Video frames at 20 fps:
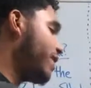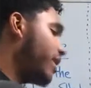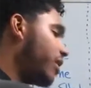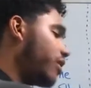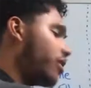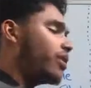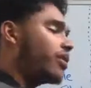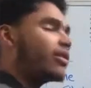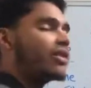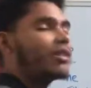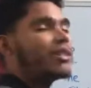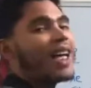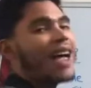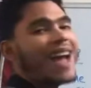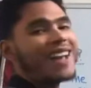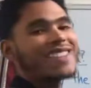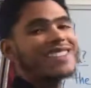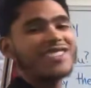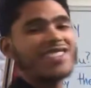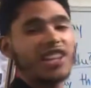and then the
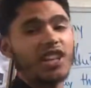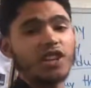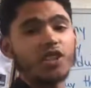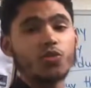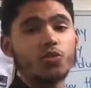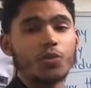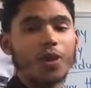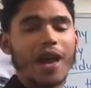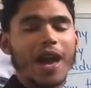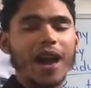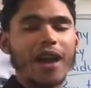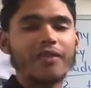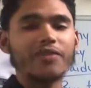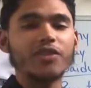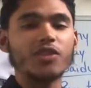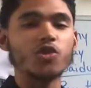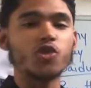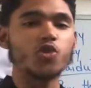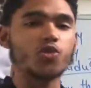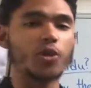last thing is we
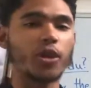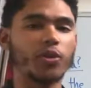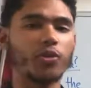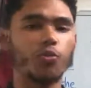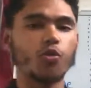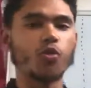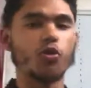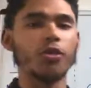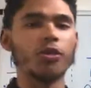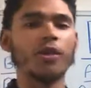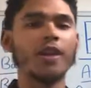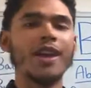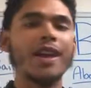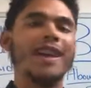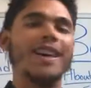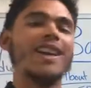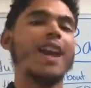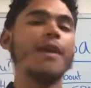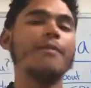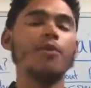have the trade war.
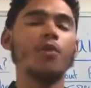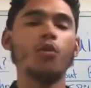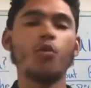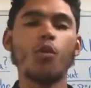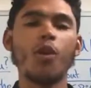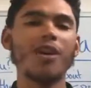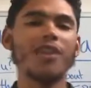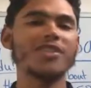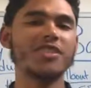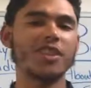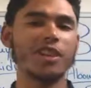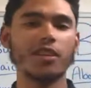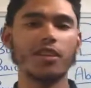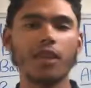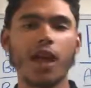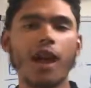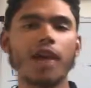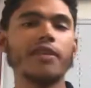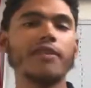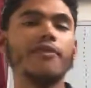And I've been watching a
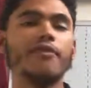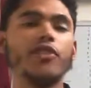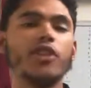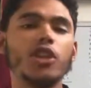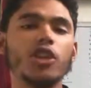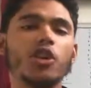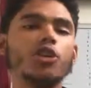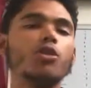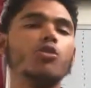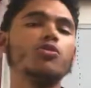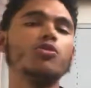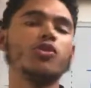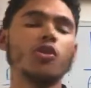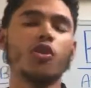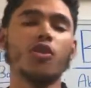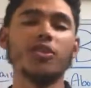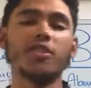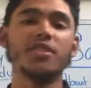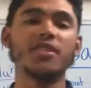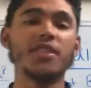lot of videos
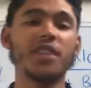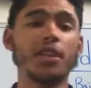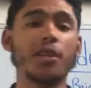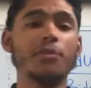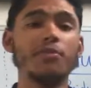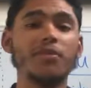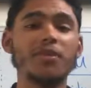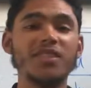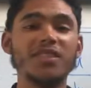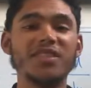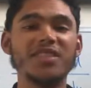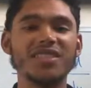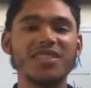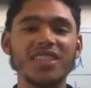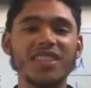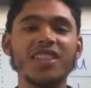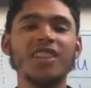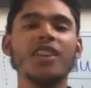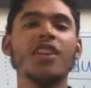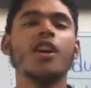on
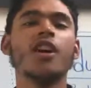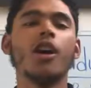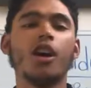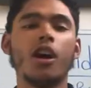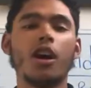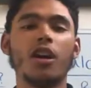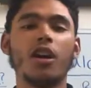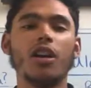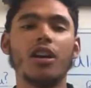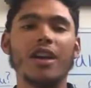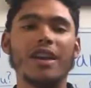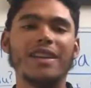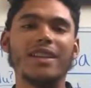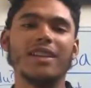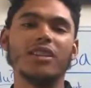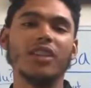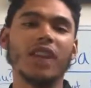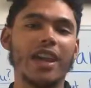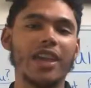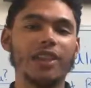CNBC
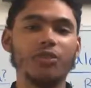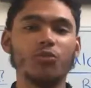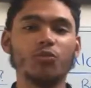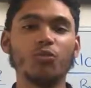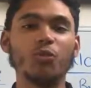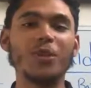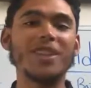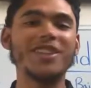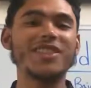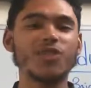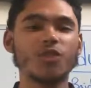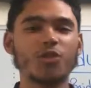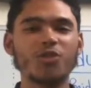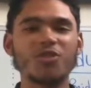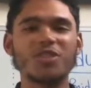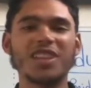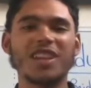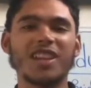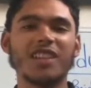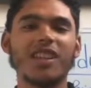and
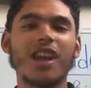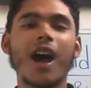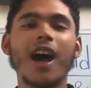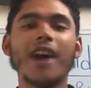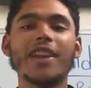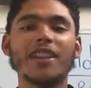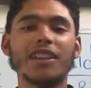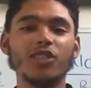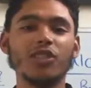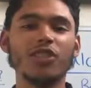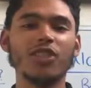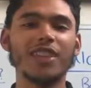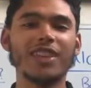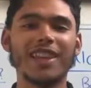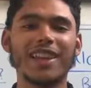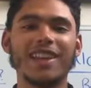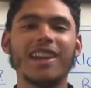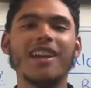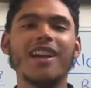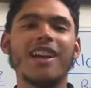researching a lot and
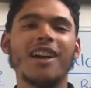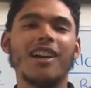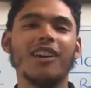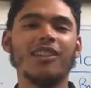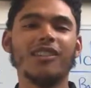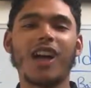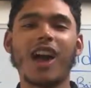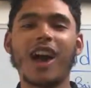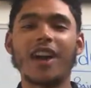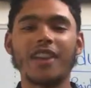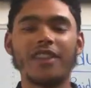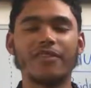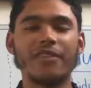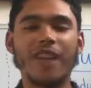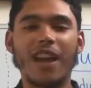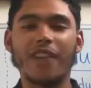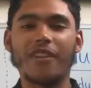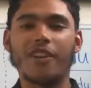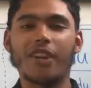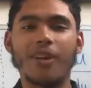looking a lot
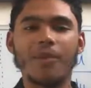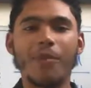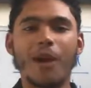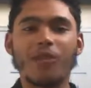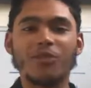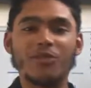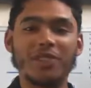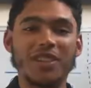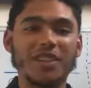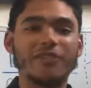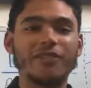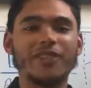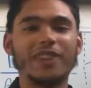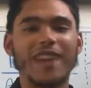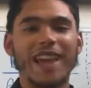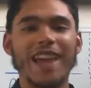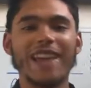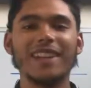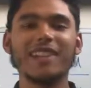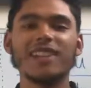about
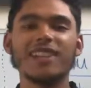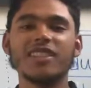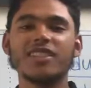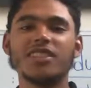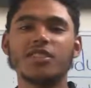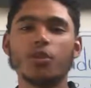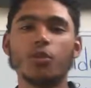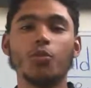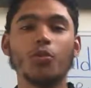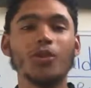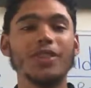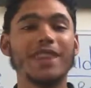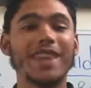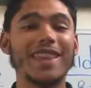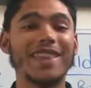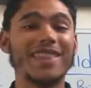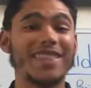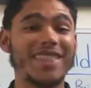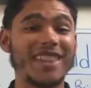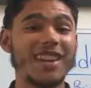different analysts and what
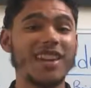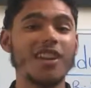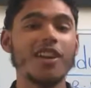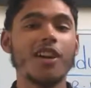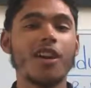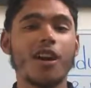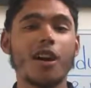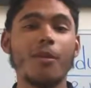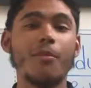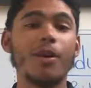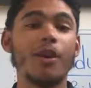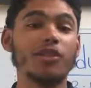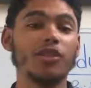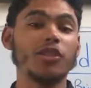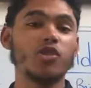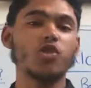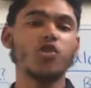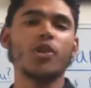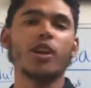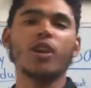they think about
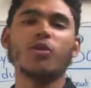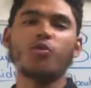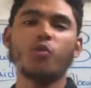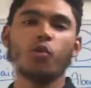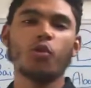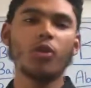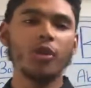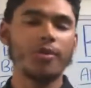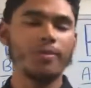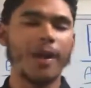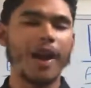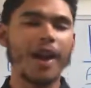the trade war. And